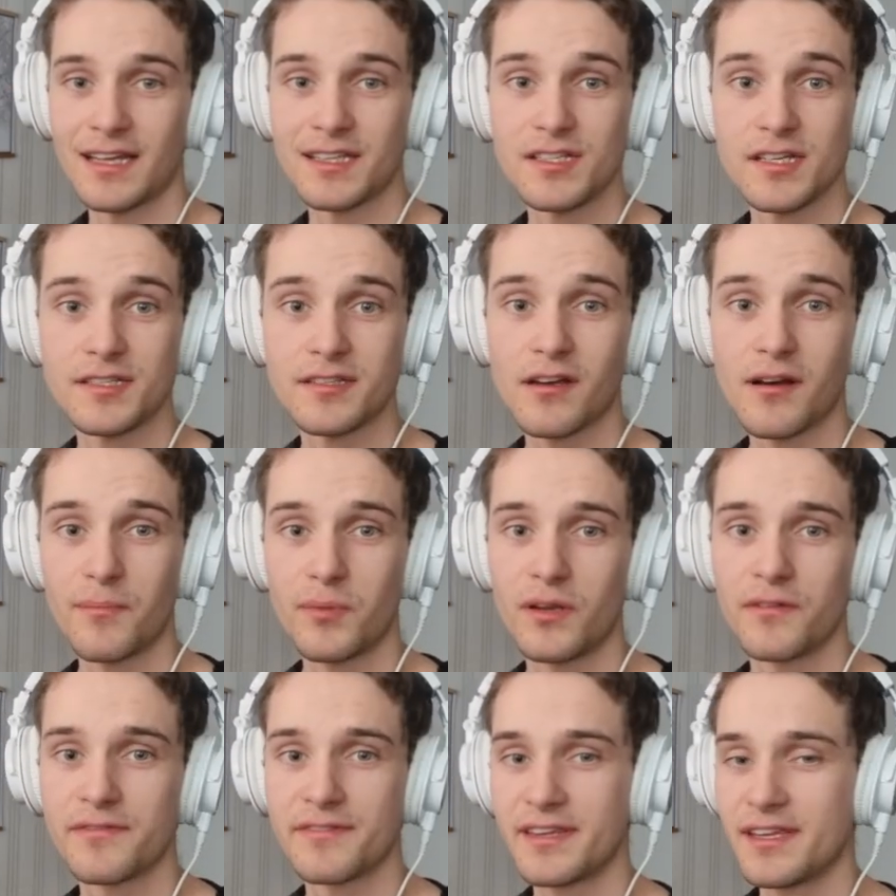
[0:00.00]
And just a
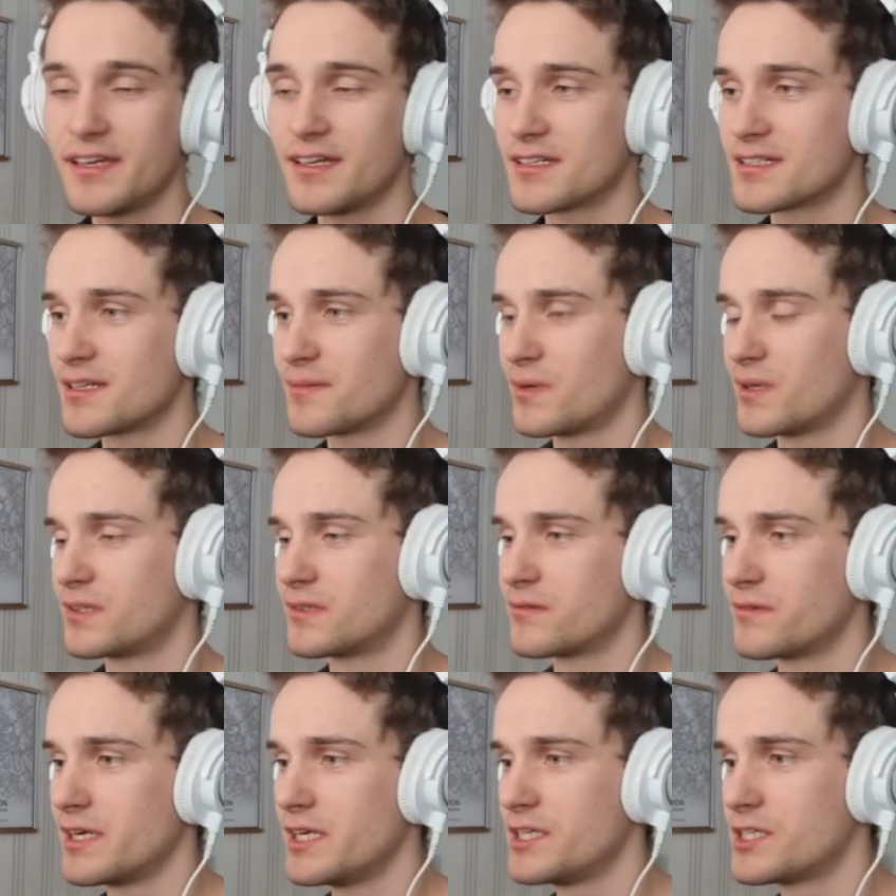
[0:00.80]
couple of things about
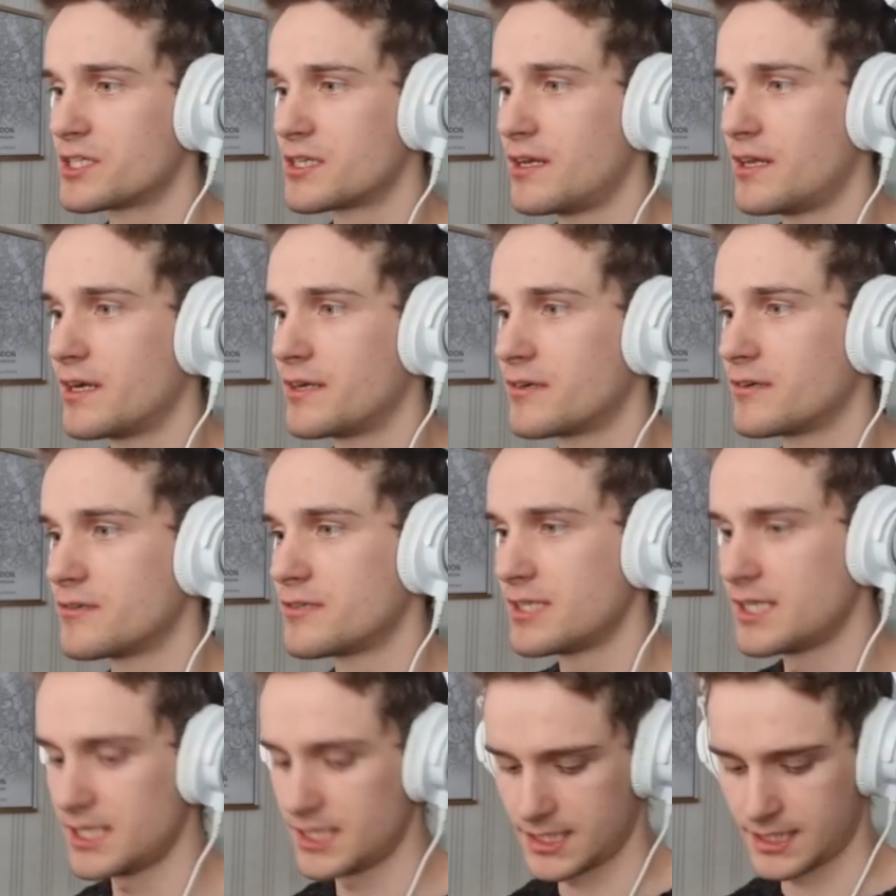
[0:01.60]
the range
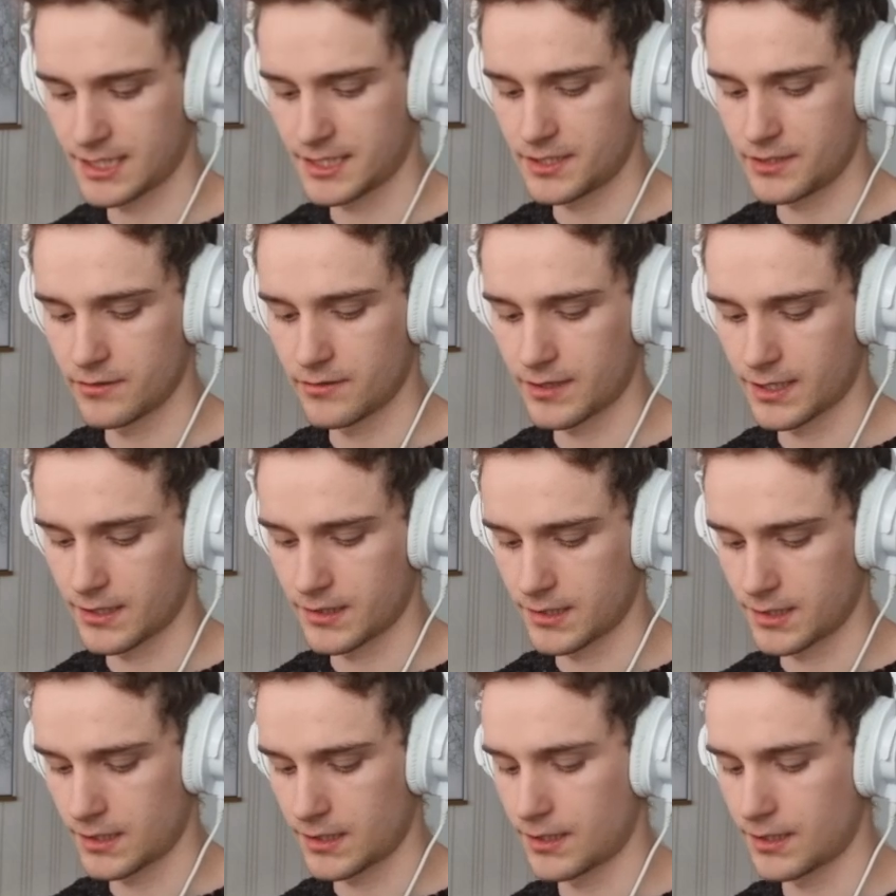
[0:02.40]
sliders is that you
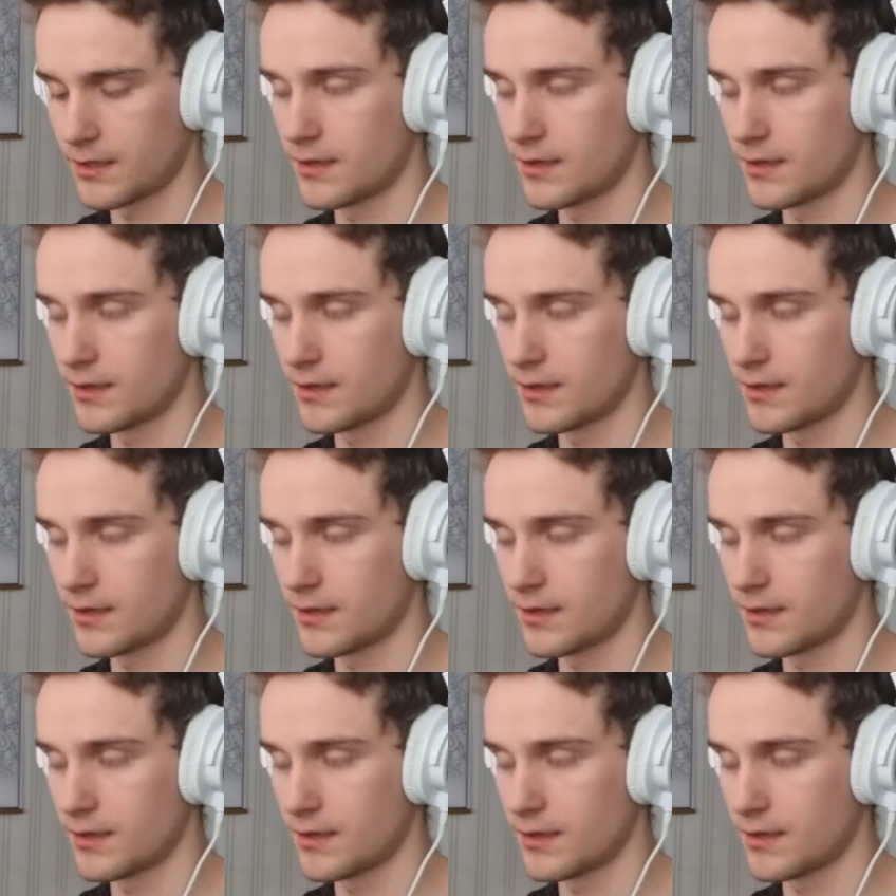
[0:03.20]
can,